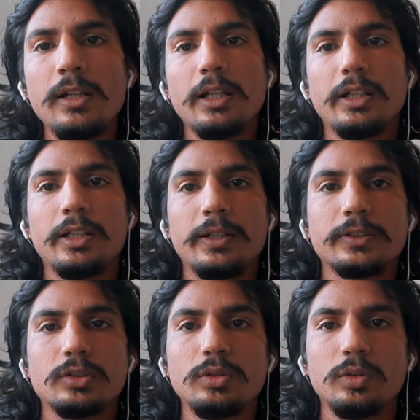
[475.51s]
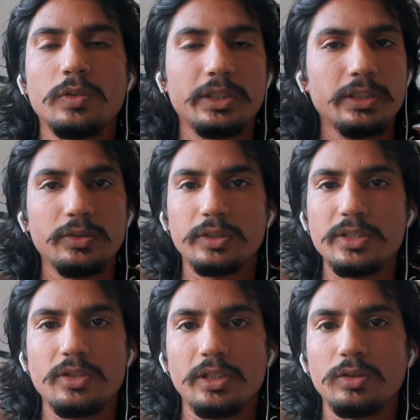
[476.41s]
And so over there you
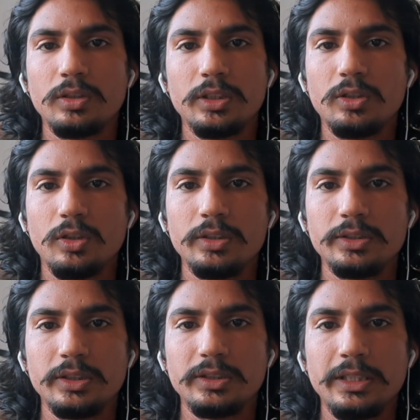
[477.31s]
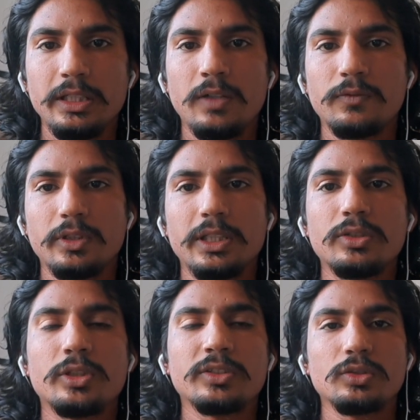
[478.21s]
can check all the colleges, and after
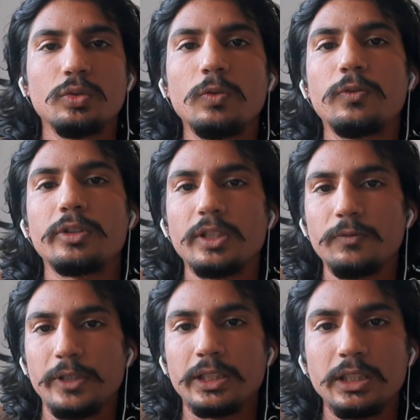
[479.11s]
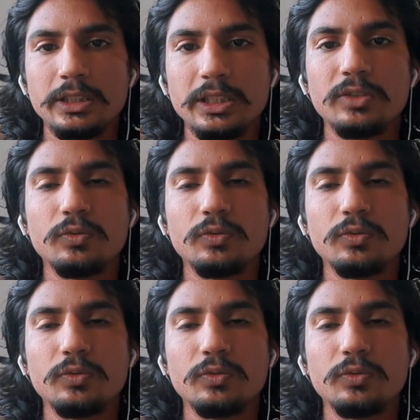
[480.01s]
that just go for their faculties,